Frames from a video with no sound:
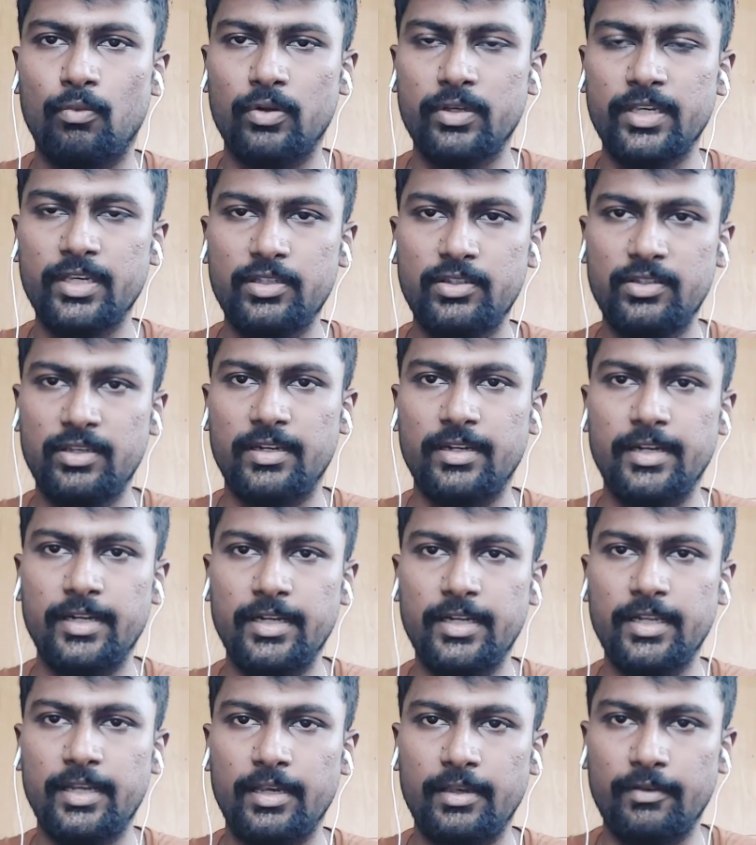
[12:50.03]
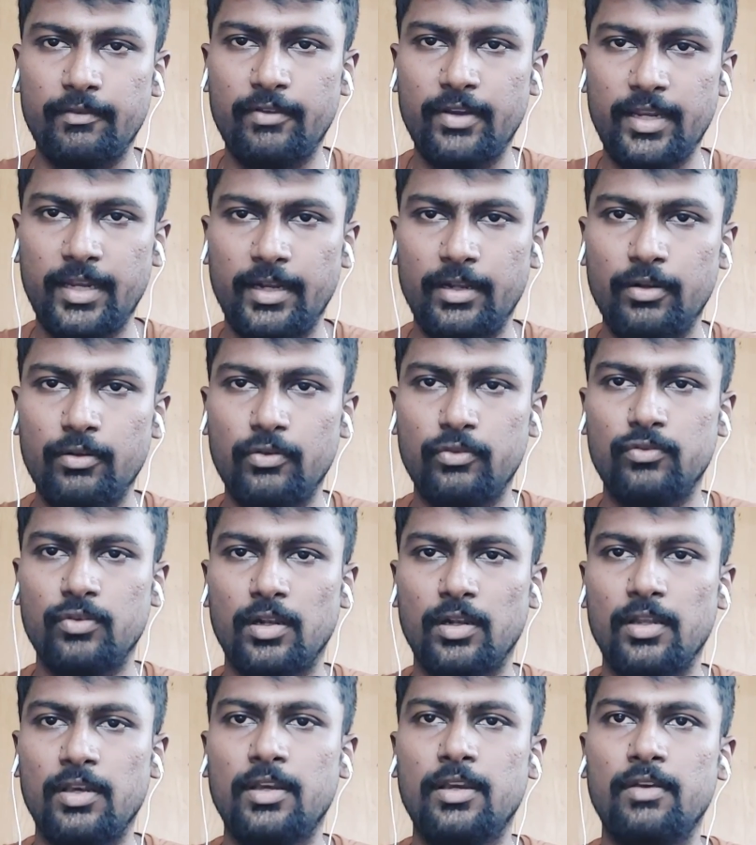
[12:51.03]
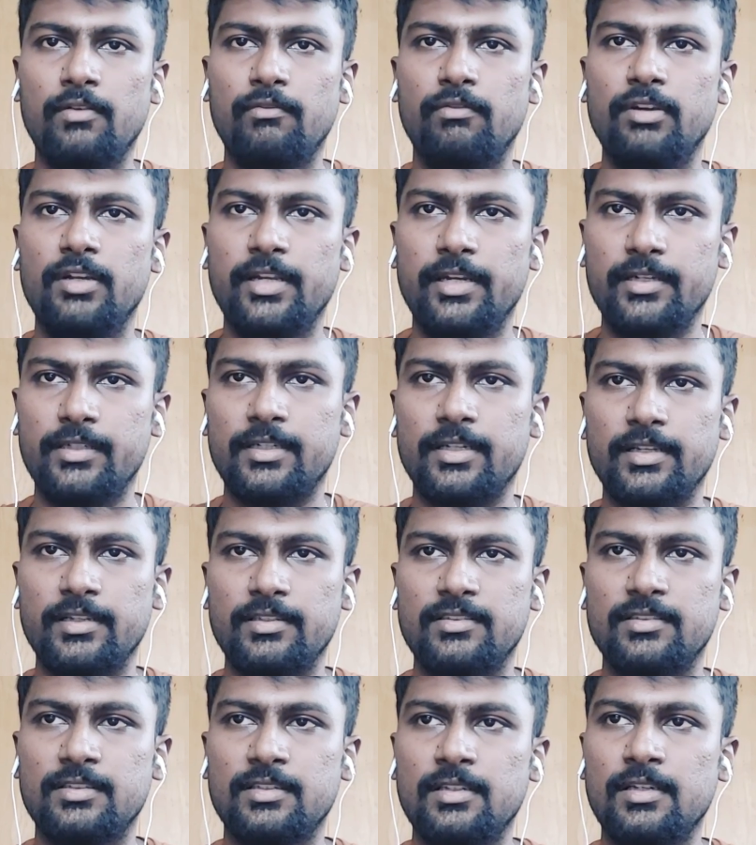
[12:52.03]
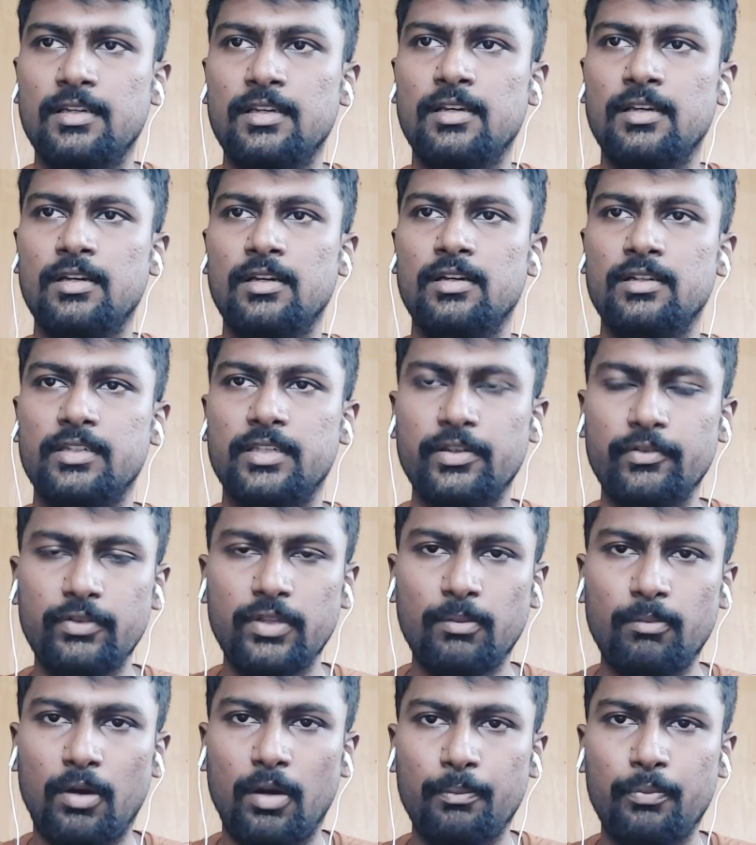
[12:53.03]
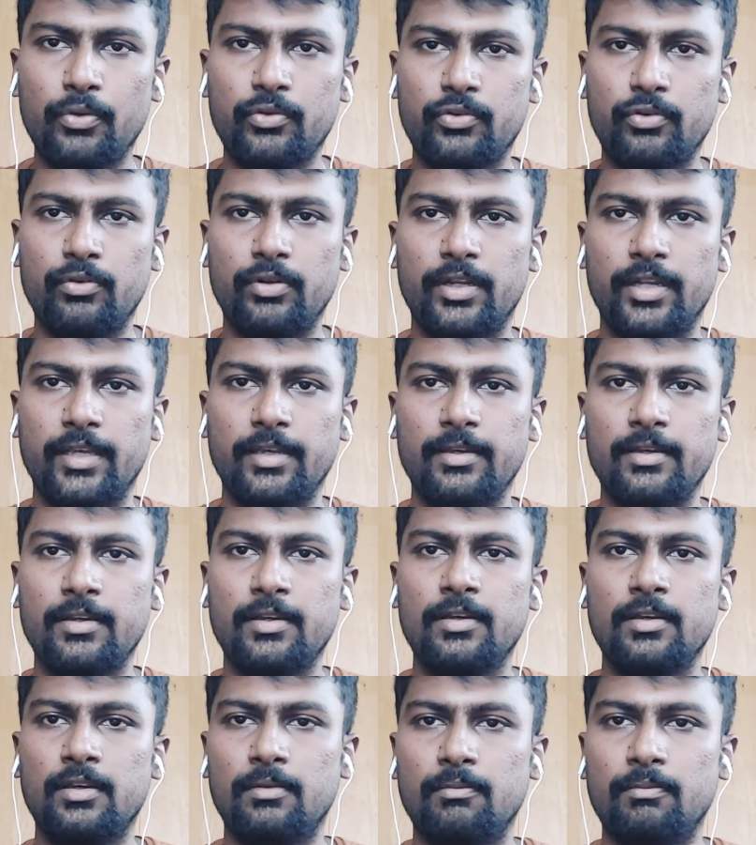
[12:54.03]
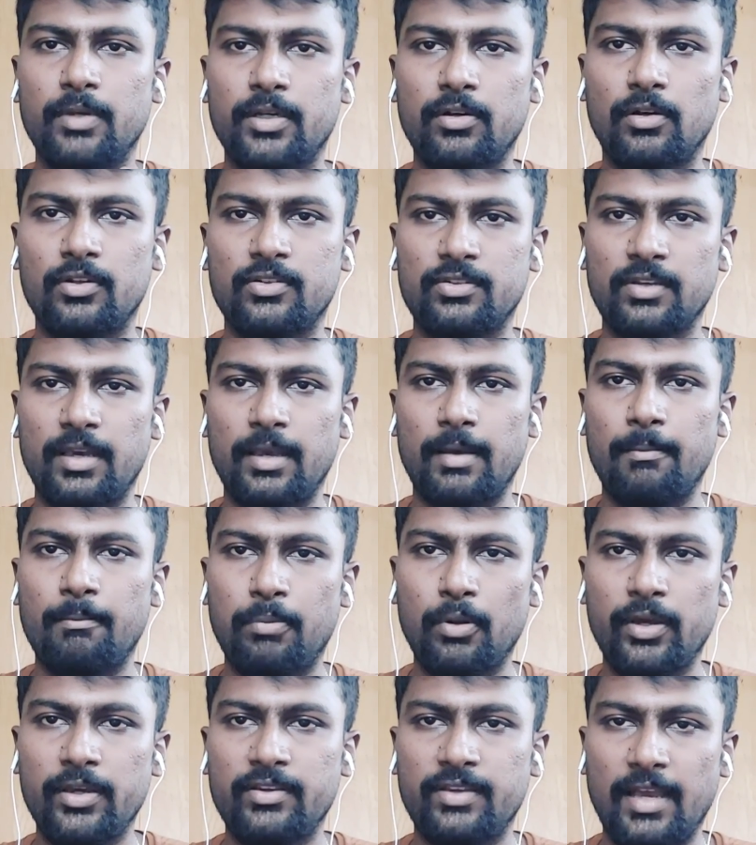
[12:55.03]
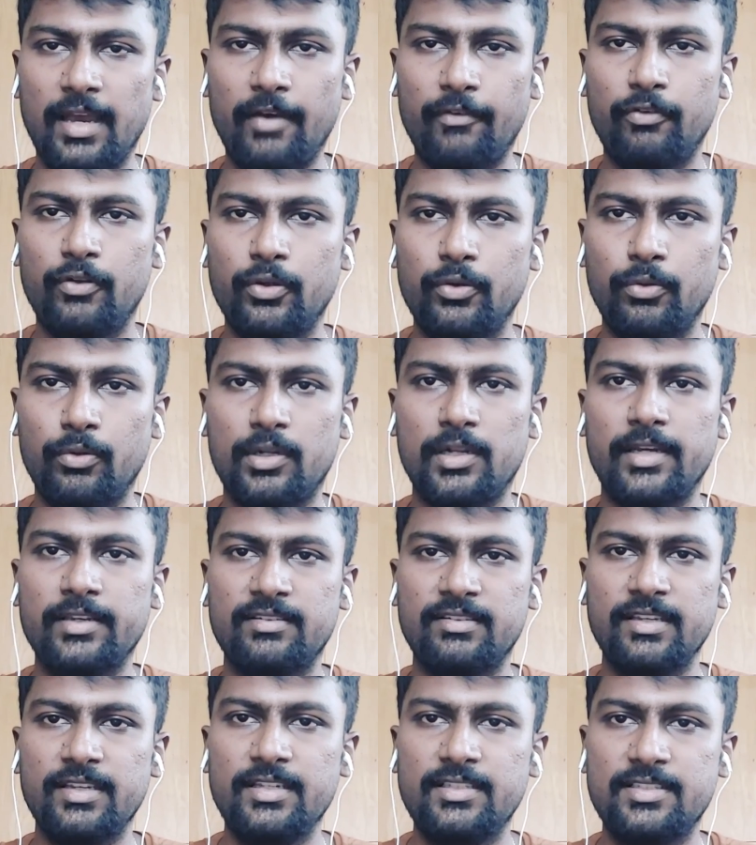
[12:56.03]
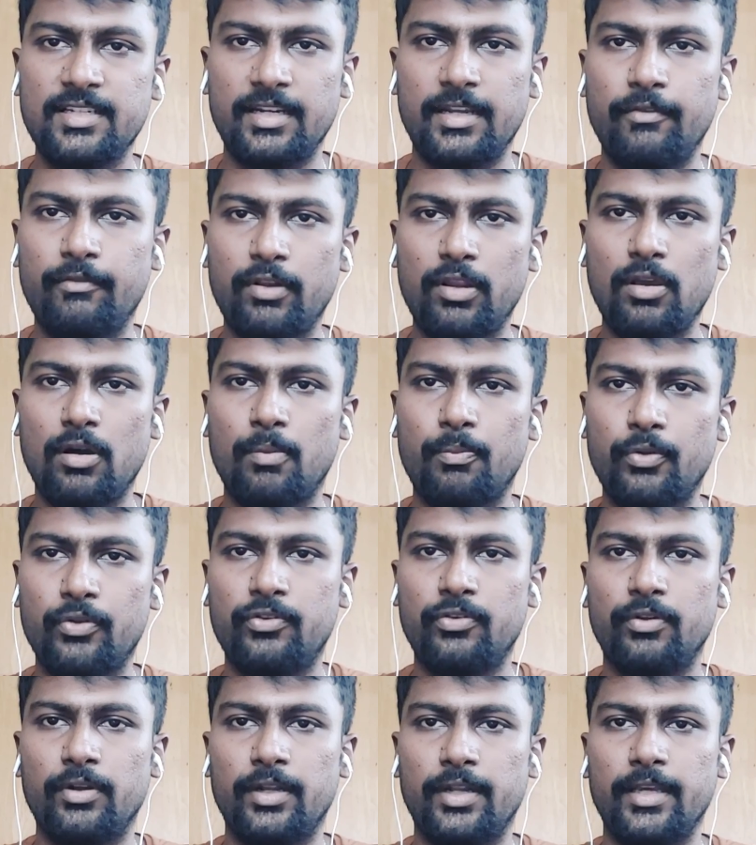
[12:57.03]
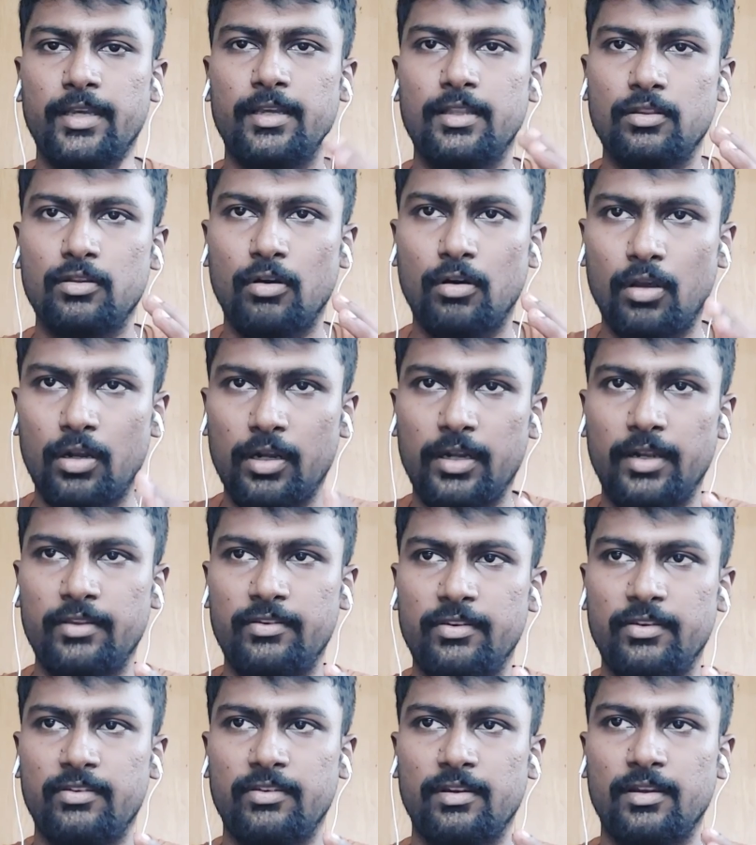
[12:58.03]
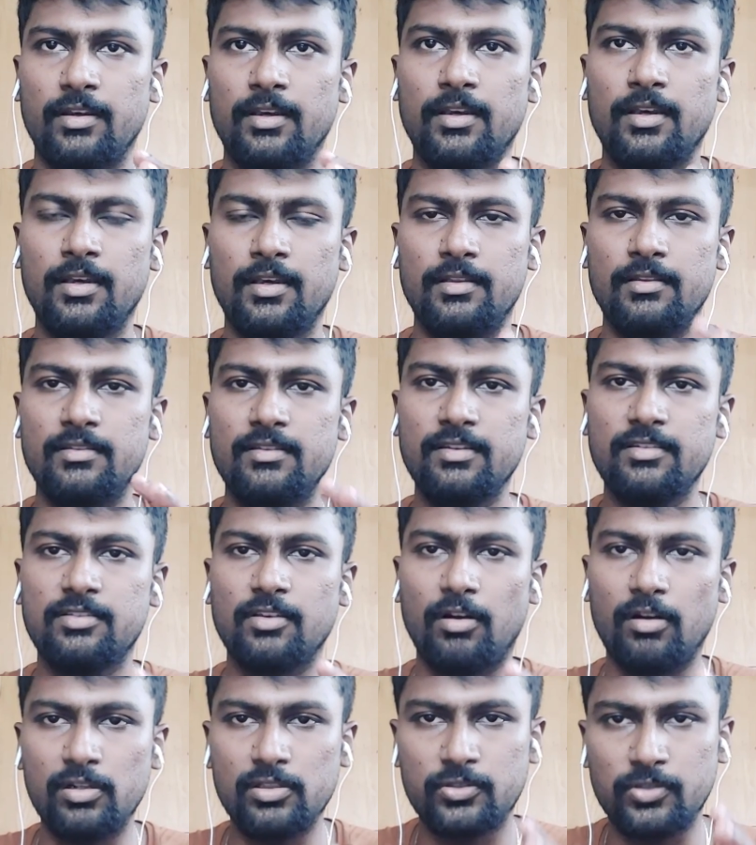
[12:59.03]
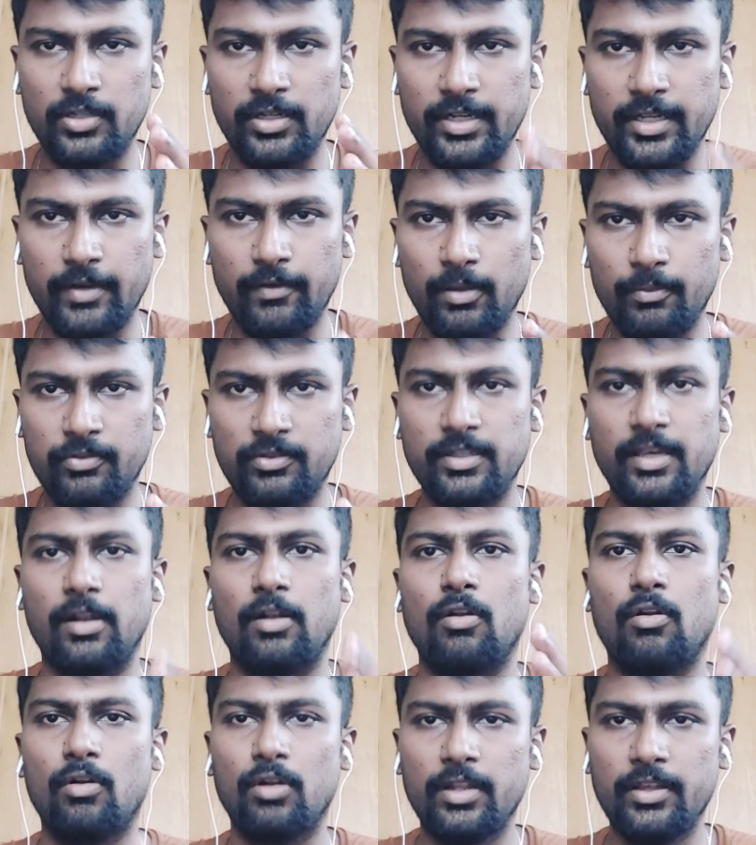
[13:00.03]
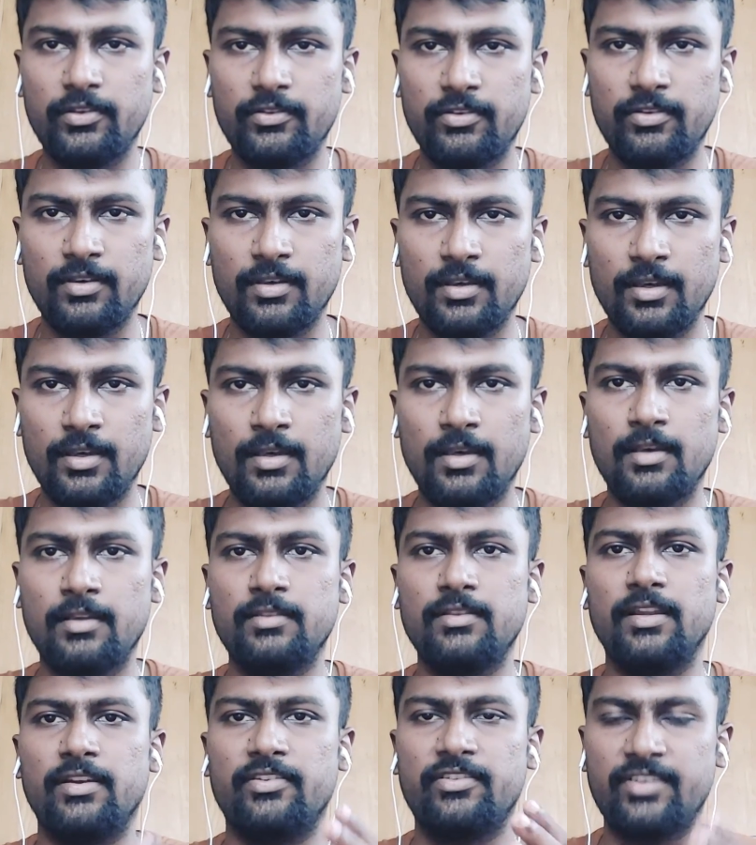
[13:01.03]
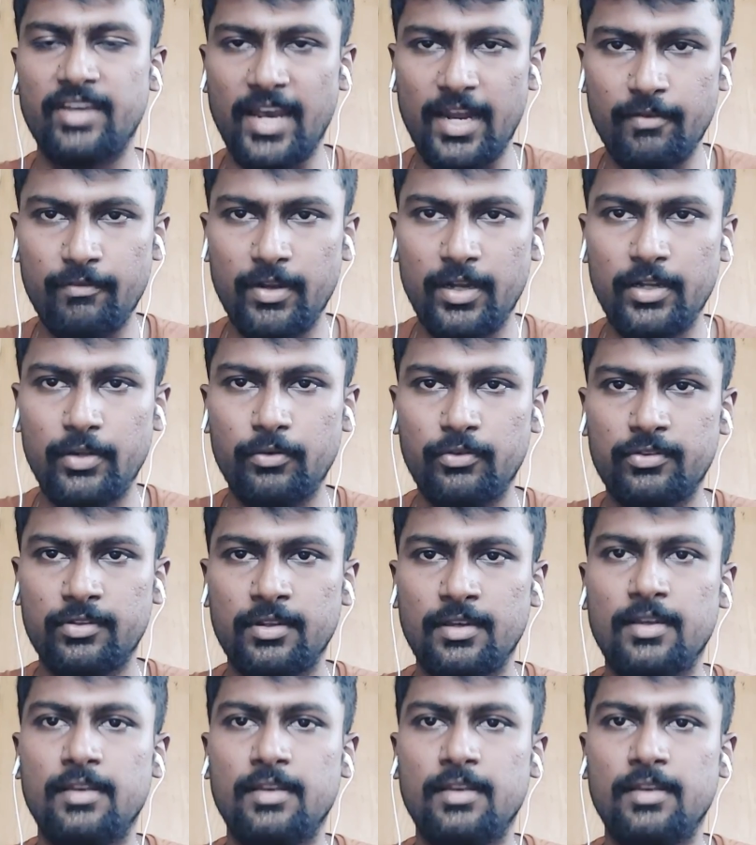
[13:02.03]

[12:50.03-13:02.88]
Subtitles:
each and every individual will increase. Give them opportunity because employees have to utilize each and every opportunity in the organization. This also develops their knowledge, their shared values,